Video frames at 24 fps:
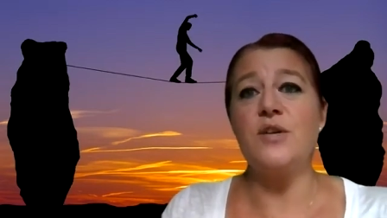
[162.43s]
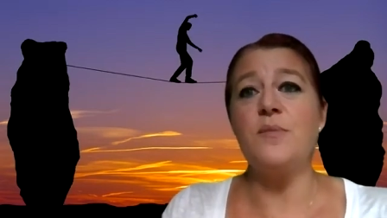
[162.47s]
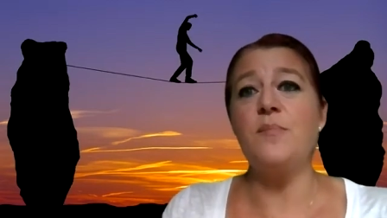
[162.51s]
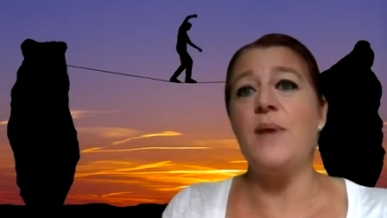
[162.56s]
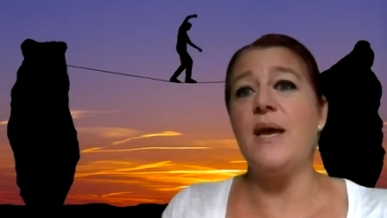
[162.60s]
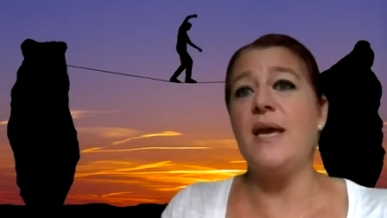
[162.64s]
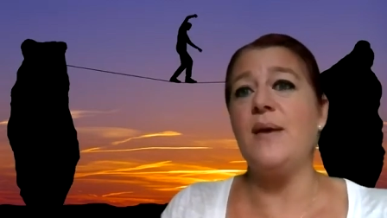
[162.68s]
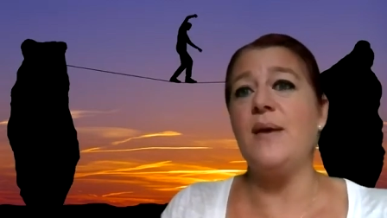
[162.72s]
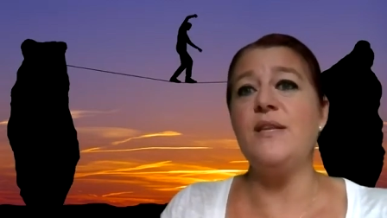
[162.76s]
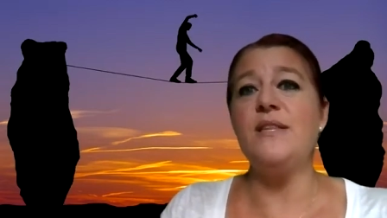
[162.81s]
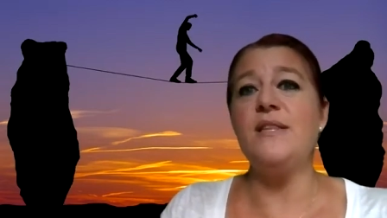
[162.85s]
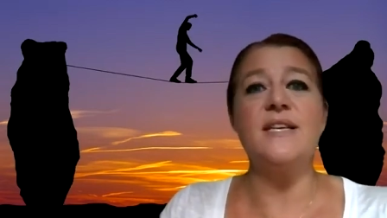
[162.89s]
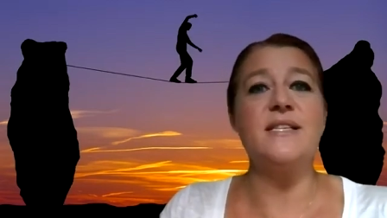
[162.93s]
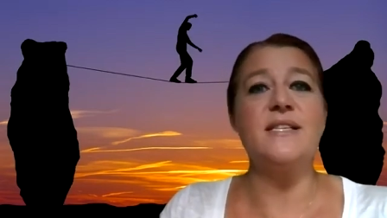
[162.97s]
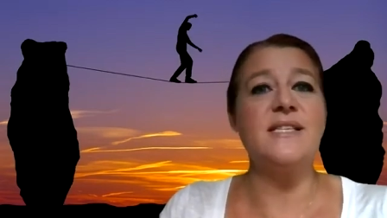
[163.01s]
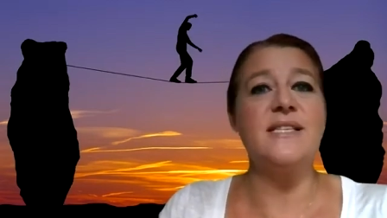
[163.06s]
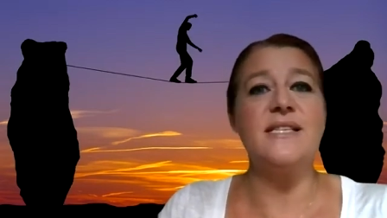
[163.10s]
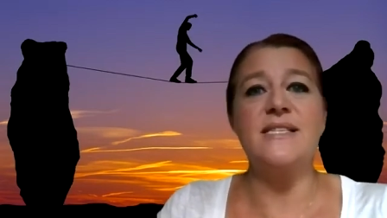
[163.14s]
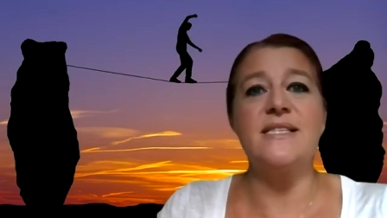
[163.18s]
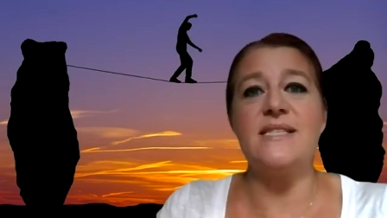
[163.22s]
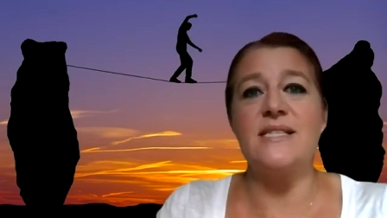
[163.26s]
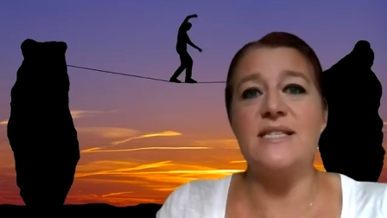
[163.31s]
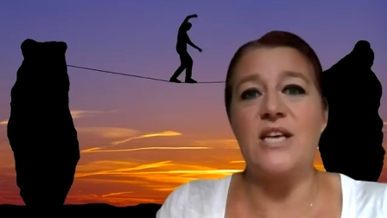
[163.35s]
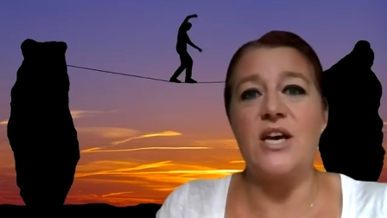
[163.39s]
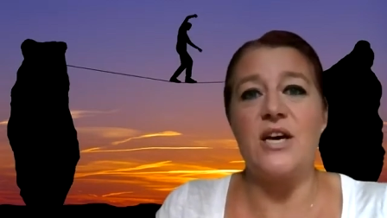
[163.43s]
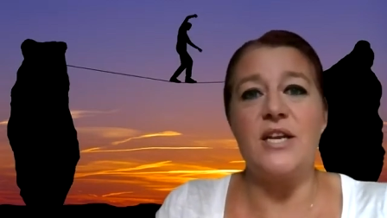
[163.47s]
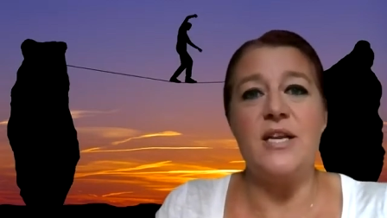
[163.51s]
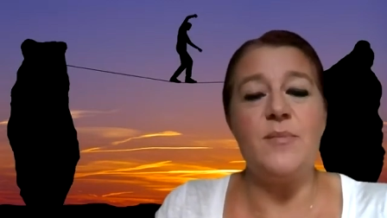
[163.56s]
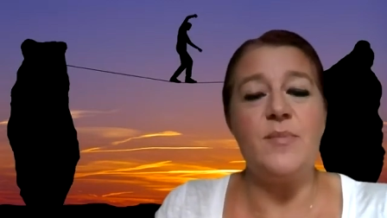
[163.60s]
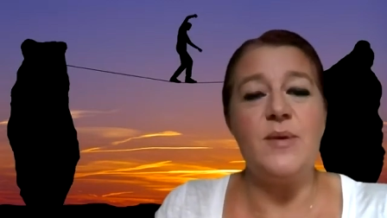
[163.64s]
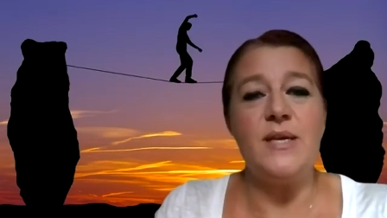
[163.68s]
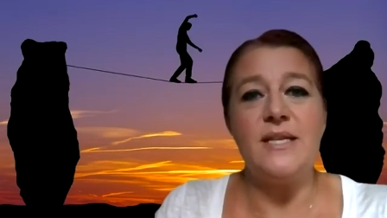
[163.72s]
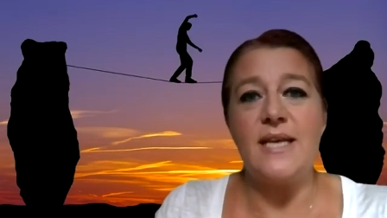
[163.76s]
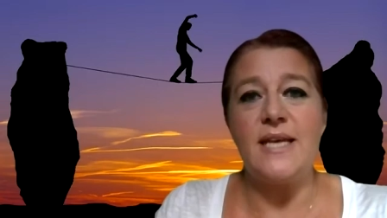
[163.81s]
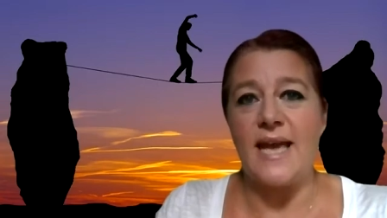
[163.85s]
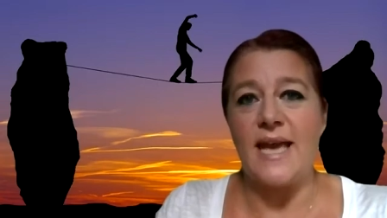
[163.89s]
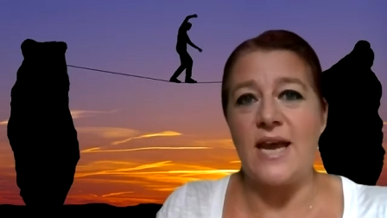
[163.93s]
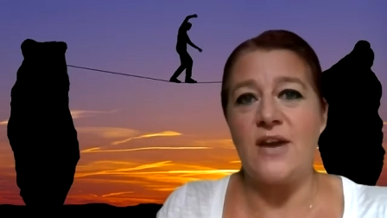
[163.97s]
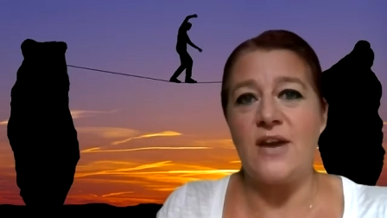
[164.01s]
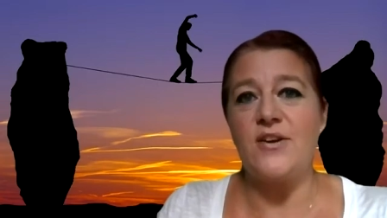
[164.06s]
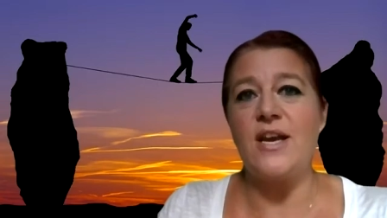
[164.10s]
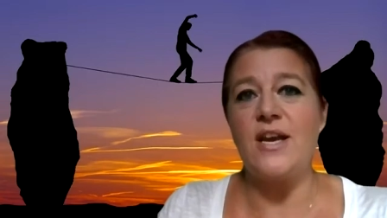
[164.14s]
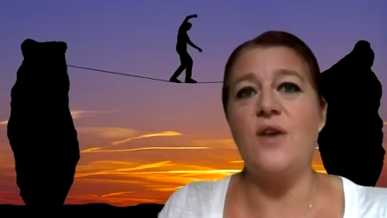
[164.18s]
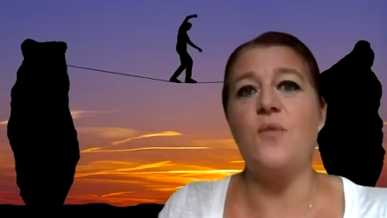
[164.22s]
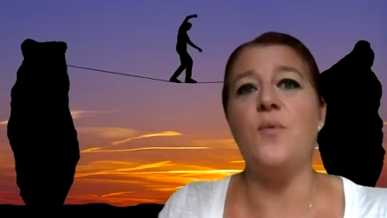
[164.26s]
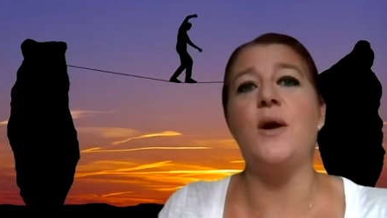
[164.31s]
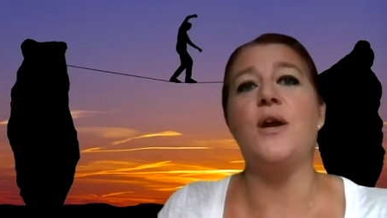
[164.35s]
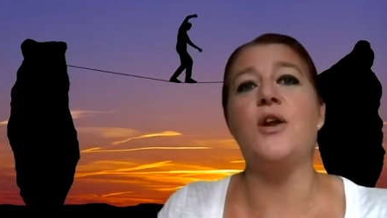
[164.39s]
Maybe this is going to be the
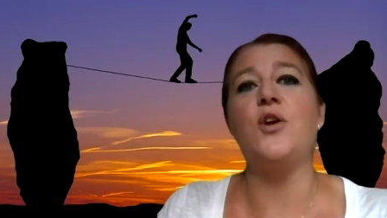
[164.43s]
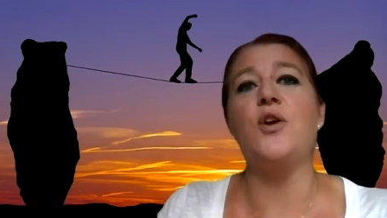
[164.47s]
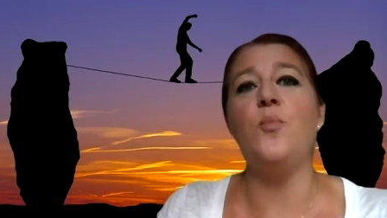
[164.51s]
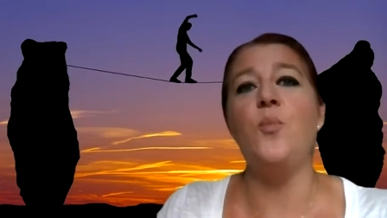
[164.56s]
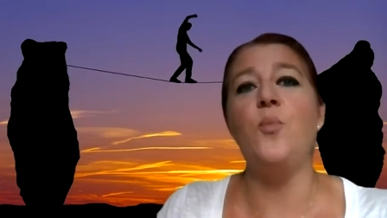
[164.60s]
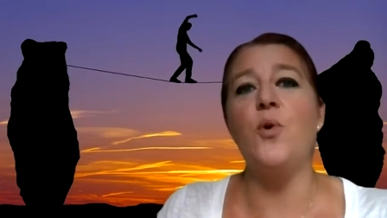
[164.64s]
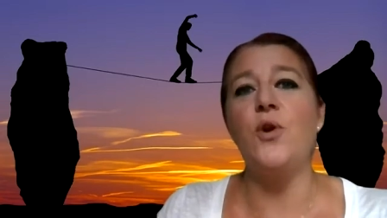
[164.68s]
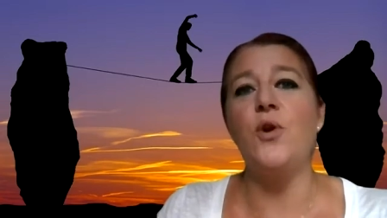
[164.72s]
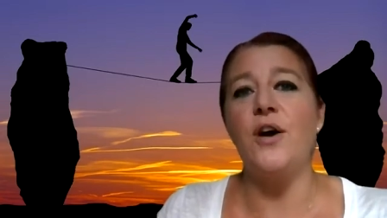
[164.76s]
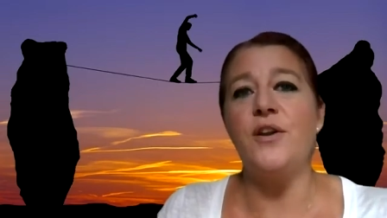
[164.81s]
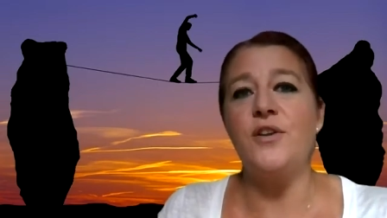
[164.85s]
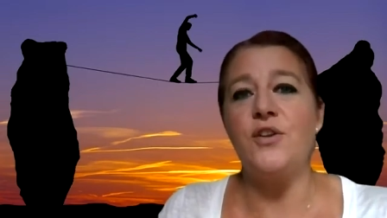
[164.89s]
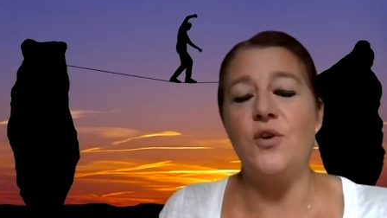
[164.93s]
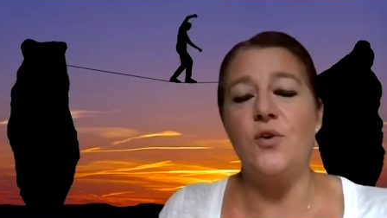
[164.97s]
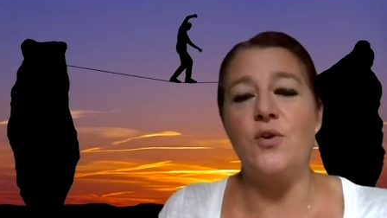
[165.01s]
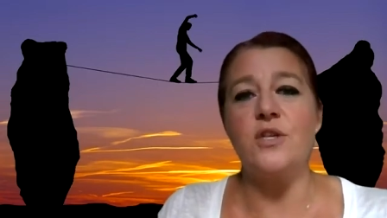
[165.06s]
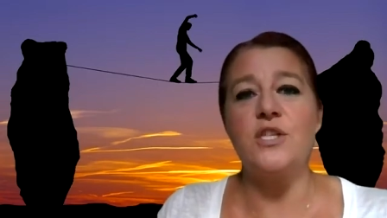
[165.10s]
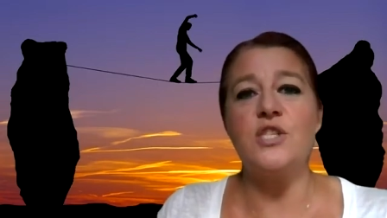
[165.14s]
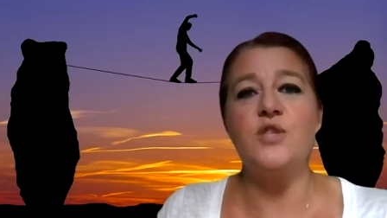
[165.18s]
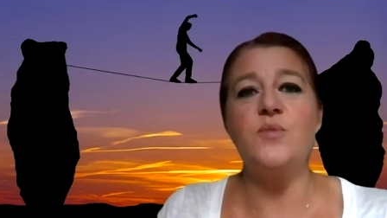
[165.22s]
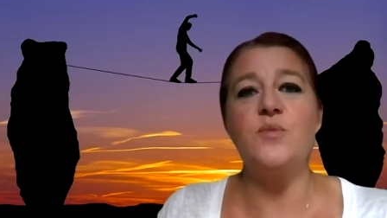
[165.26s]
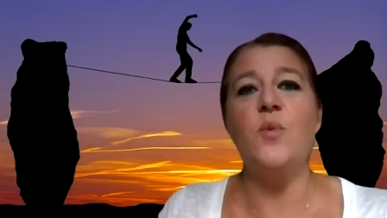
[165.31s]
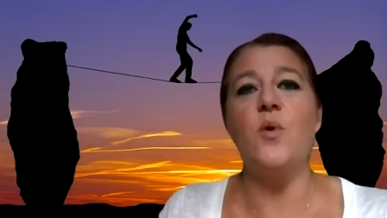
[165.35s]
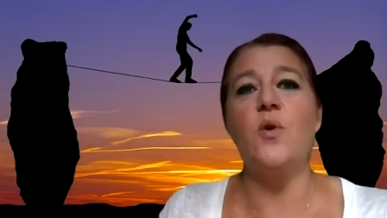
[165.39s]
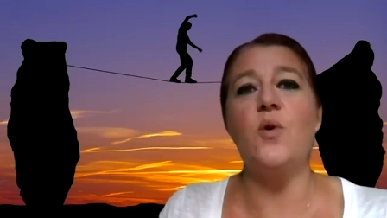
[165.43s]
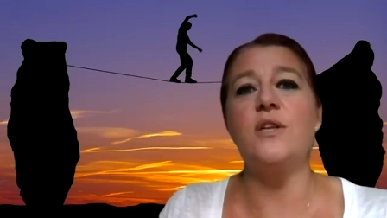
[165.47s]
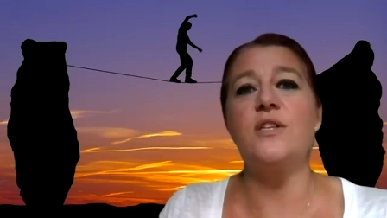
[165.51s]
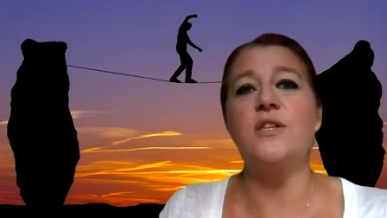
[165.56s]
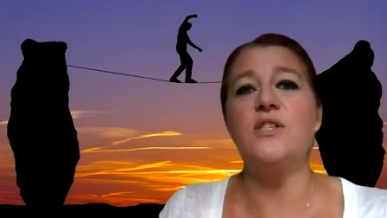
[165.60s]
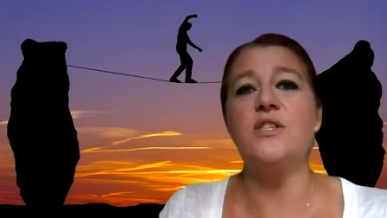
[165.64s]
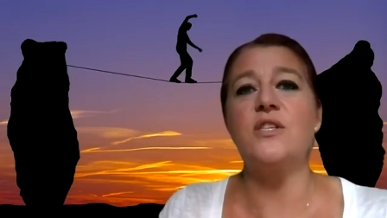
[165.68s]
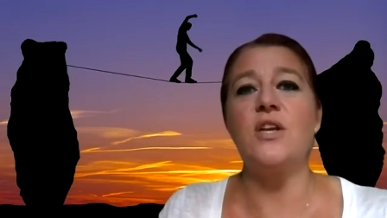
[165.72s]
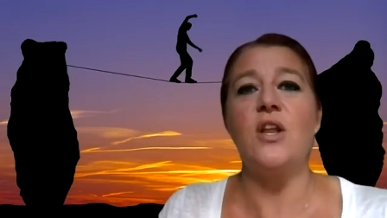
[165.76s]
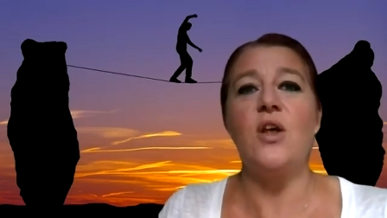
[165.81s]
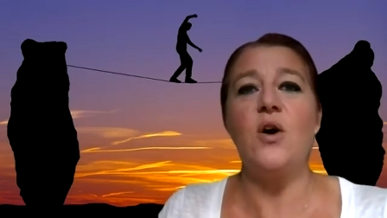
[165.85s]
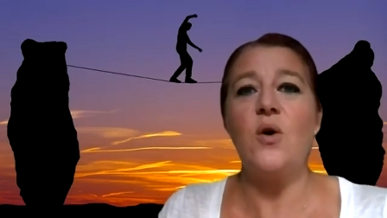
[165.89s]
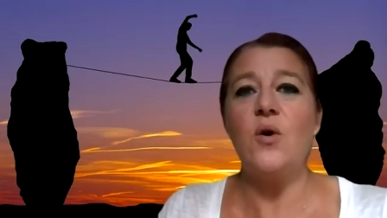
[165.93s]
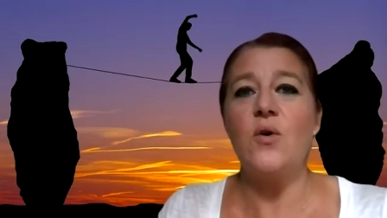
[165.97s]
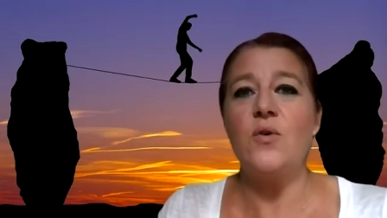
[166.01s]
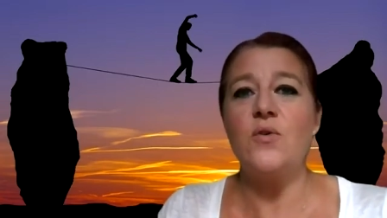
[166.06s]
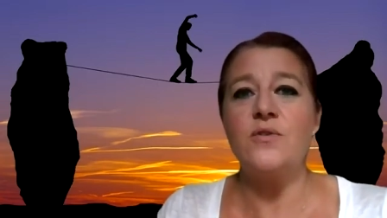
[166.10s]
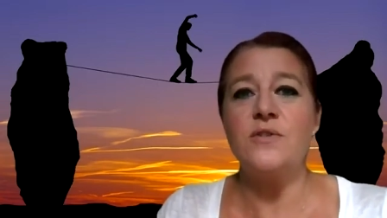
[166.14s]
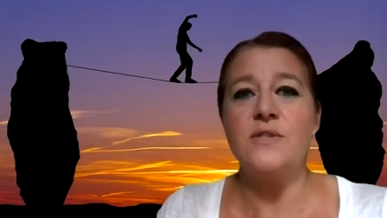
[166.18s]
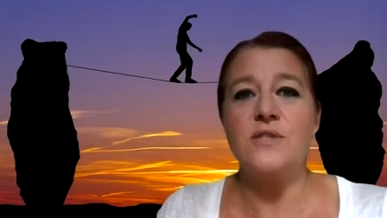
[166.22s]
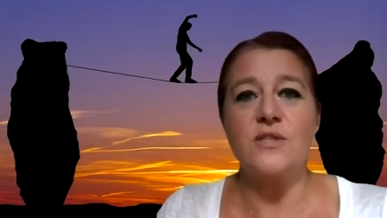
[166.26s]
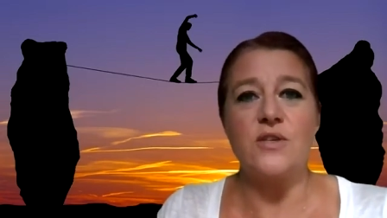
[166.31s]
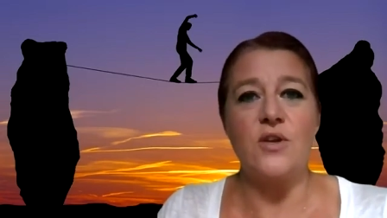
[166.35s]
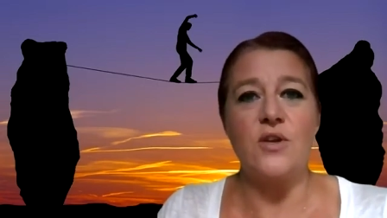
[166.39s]
area where you put on your sports
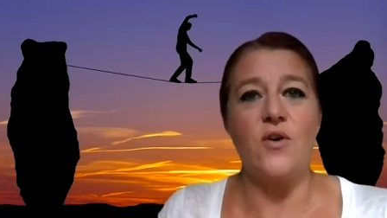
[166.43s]
clothes,